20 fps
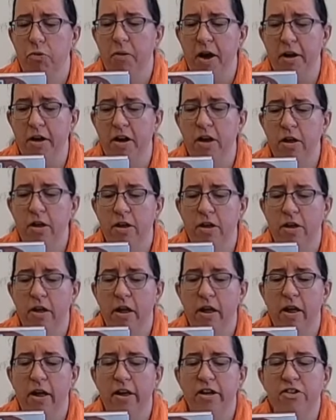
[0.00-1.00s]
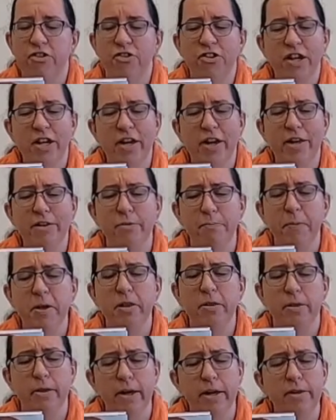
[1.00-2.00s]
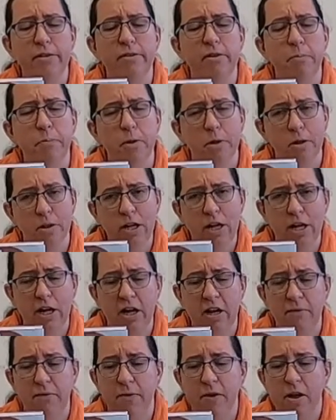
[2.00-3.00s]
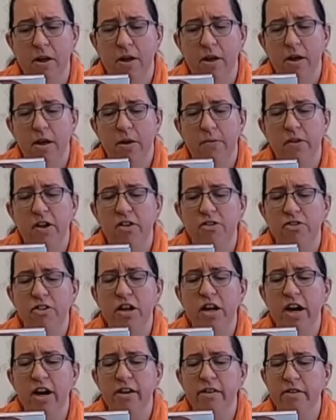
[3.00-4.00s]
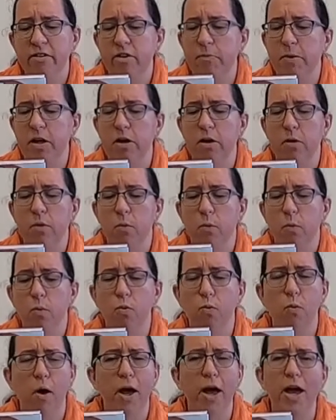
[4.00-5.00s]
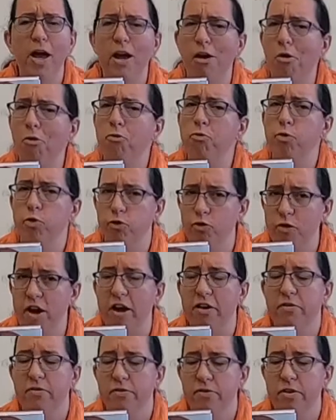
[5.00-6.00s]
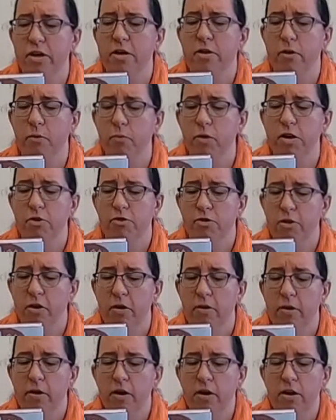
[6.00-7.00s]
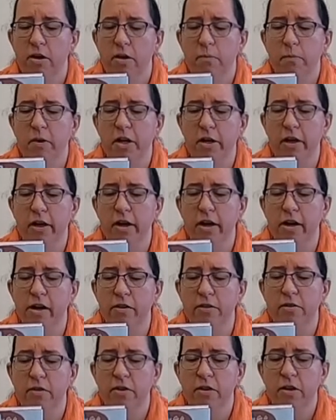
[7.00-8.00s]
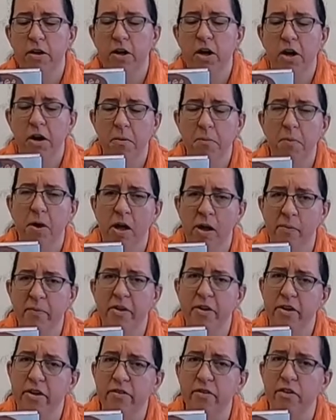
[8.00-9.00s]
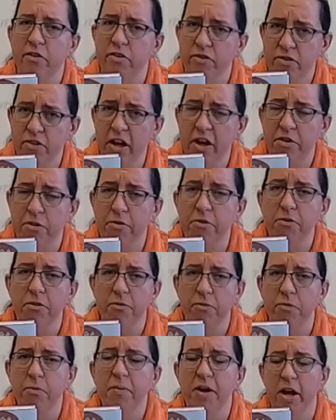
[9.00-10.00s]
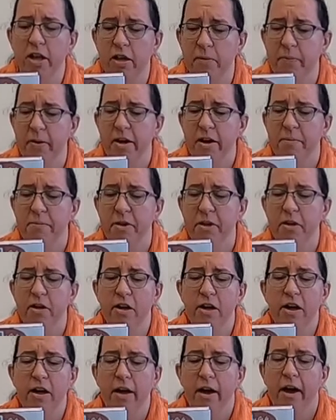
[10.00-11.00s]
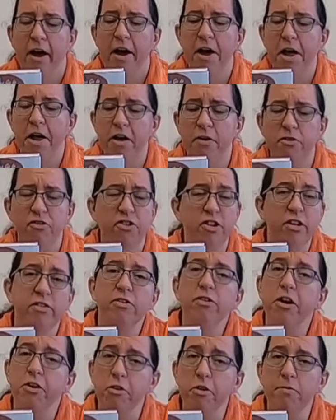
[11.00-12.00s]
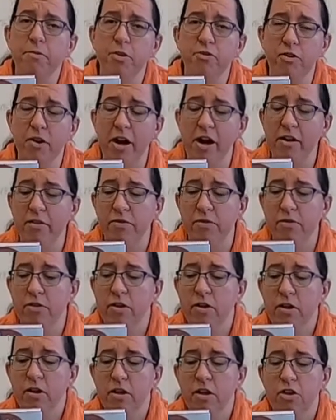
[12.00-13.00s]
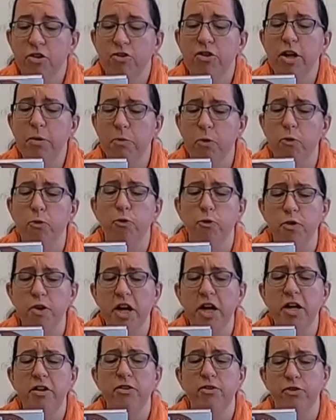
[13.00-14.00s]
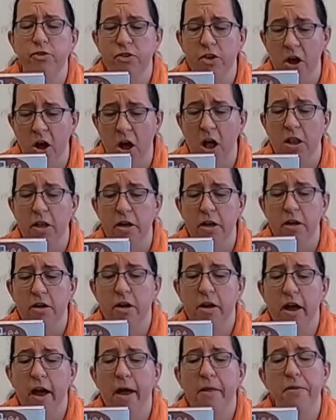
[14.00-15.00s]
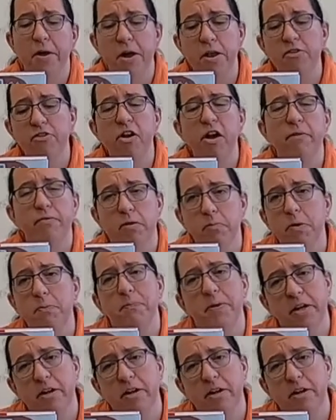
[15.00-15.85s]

Joetta, and she has been led to believe that she has to be way overdressed in the winter because her mama is a southerner from Alabama, and if she's not overdressed, she will freeze solid, and then she'll have to be